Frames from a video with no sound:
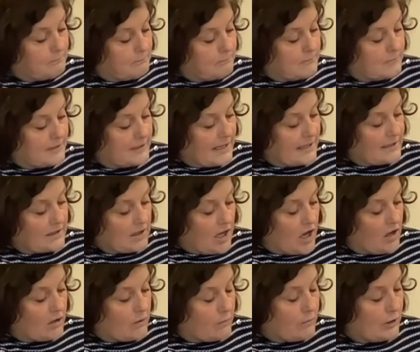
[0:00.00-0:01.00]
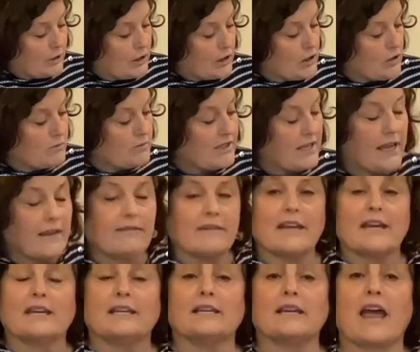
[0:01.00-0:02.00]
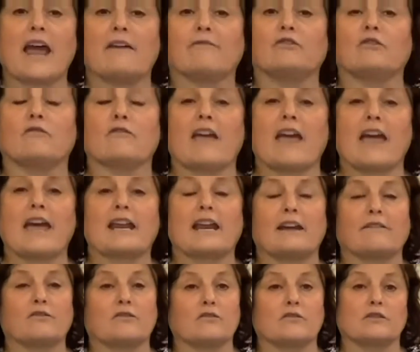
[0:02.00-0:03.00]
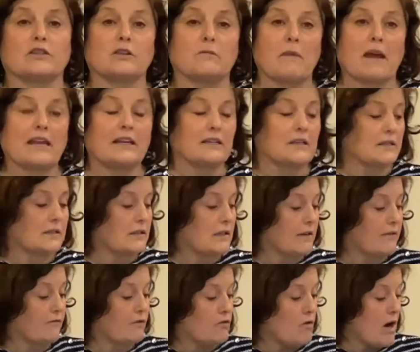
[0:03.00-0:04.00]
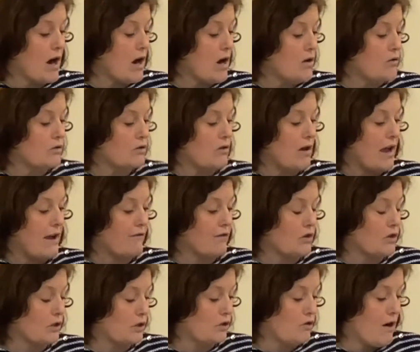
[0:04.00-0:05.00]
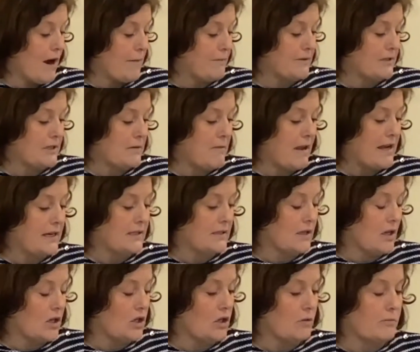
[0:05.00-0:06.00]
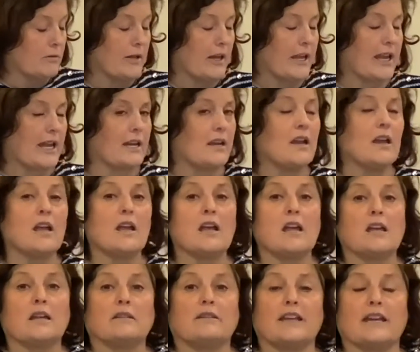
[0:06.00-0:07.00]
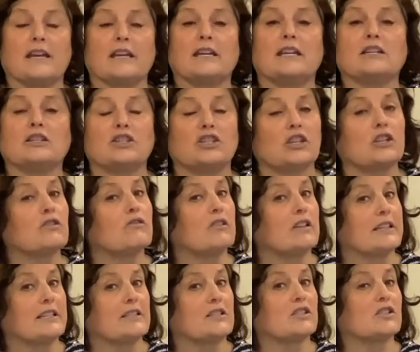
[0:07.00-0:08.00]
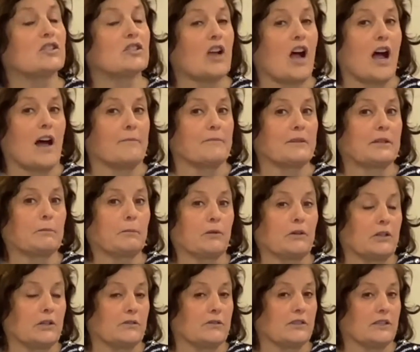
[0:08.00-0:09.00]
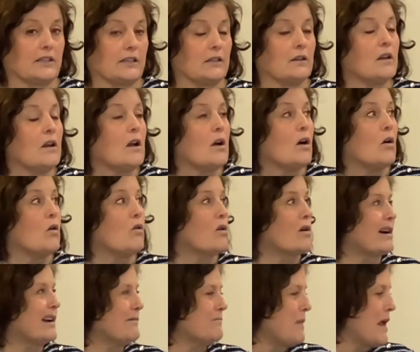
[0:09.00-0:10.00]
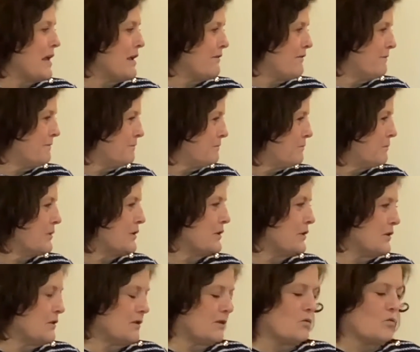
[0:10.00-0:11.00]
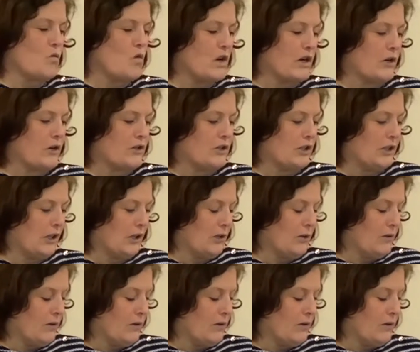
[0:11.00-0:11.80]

sets all the blooms, and then after that, after the tomatoes have grown, you have a good crop of tomatoes on your plant, then it generally stops producing, or it may produce one or two.